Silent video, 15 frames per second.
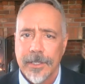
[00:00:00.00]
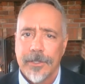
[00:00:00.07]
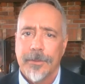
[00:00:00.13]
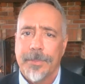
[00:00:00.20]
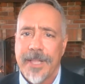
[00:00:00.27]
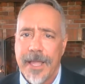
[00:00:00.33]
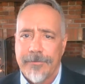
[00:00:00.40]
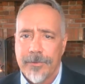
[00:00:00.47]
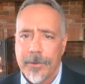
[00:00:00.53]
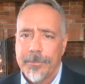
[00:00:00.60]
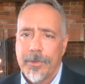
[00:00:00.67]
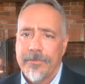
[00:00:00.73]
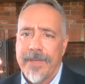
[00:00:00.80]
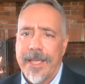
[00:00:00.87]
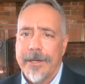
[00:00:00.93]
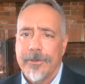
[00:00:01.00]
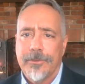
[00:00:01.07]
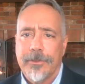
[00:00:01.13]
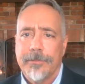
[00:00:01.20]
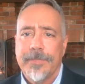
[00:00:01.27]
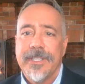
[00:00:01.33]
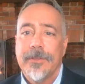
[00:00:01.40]
Your platform provider
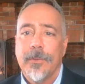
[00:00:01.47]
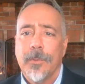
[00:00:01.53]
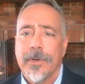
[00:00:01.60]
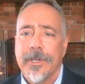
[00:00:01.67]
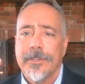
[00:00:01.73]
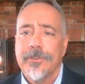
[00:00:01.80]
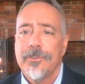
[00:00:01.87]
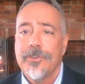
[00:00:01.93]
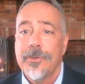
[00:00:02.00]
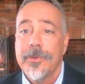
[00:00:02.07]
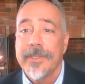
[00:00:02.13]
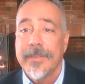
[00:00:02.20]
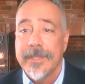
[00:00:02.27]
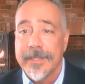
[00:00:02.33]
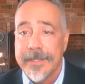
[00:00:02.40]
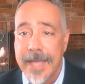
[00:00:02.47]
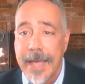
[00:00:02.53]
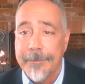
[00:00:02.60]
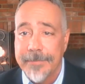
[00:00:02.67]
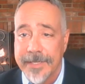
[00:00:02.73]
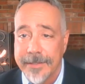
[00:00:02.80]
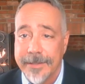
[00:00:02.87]
should be the ones doing the
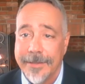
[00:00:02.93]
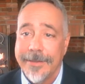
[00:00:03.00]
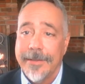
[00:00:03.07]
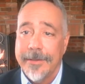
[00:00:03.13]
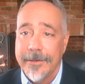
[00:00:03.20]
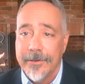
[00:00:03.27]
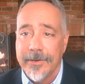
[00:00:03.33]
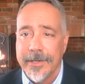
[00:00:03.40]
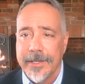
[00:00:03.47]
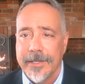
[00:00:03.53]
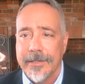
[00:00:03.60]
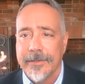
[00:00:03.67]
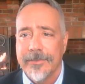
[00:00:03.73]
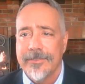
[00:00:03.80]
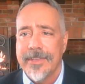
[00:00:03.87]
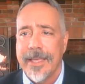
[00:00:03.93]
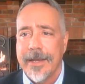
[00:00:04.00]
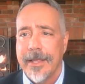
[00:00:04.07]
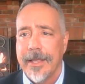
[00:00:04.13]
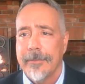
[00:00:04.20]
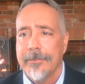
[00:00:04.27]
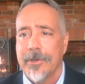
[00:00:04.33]
adopting, integrating,
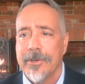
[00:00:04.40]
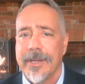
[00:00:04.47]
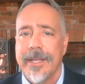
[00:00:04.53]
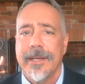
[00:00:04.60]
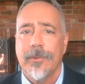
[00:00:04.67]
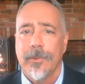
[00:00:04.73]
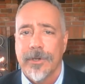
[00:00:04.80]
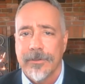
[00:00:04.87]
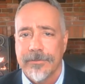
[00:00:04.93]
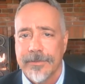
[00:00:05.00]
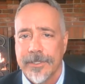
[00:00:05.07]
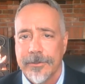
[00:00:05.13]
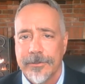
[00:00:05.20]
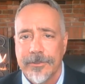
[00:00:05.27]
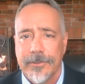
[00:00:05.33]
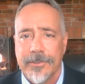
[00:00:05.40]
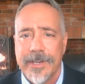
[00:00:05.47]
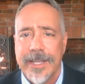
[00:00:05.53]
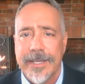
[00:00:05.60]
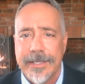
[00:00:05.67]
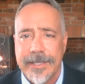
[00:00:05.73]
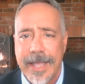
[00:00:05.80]
setup, creating workflows, and
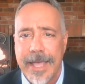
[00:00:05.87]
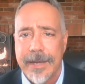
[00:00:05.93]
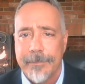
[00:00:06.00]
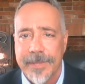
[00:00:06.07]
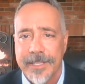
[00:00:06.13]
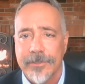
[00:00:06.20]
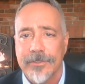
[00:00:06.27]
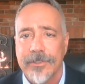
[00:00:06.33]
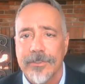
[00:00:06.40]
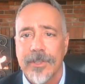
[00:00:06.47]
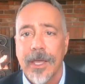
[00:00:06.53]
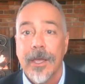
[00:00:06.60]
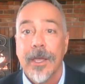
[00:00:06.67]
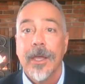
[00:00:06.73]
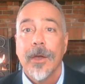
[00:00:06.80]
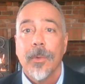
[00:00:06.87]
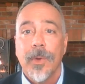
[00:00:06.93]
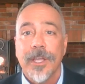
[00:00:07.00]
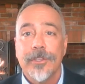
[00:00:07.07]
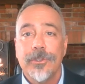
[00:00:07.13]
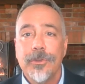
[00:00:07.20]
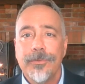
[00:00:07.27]
creating databases
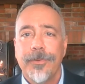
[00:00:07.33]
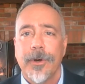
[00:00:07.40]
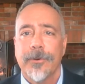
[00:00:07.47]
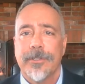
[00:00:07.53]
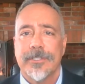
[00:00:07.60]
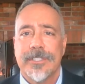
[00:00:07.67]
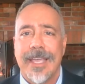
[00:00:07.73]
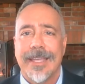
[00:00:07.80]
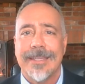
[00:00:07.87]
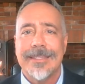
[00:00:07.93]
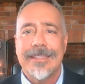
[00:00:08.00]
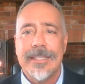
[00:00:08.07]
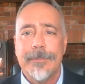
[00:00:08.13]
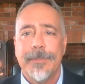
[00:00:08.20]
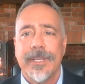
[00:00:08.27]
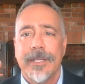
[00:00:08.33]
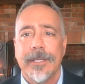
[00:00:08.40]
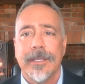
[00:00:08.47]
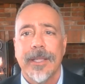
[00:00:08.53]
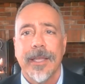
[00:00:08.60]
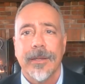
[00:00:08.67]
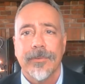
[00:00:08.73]
while you focus on deepening
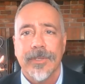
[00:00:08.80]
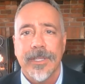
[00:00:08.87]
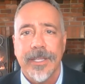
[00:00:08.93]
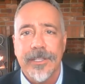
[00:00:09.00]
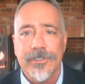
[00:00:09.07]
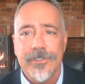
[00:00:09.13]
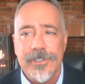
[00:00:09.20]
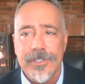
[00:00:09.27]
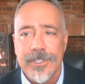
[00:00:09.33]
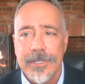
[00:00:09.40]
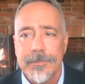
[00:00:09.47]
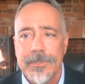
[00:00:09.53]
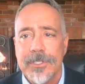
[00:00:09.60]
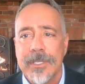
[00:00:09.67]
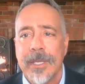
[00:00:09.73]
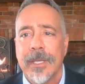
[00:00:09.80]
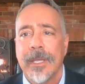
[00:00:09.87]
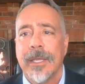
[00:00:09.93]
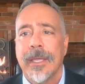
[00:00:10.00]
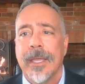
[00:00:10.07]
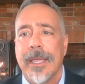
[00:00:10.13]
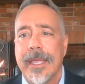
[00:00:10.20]
client relationships
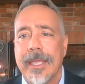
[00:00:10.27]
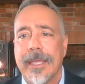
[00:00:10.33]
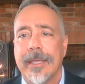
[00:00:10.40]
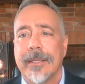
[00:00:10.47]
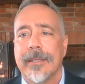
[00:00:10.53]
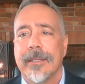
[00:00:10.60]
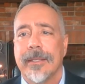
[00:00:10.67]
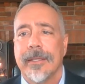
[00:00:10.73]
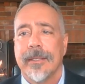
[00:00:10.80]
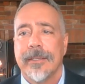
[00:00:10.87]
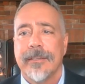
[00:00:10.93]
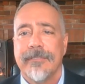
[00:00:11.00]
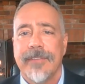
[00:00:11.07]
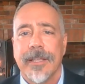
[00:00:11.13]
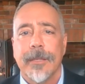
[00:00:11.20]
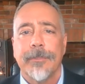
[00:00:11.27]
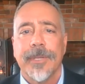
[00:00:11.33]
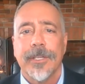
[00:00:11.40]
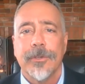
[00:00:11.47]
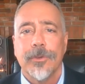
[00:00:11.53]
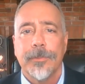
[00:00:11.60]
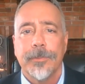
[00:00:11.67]
and
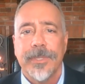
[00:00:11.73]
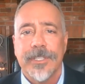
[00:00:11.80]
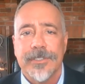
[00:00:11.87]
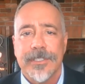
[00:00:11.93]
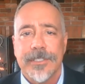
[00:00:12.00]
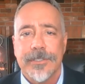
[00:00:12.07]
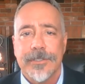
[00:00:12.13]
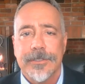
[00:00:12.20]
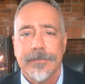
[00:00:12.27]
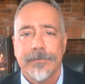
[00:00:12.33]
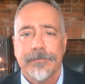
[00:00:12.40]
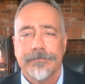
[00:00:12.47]
developing new business.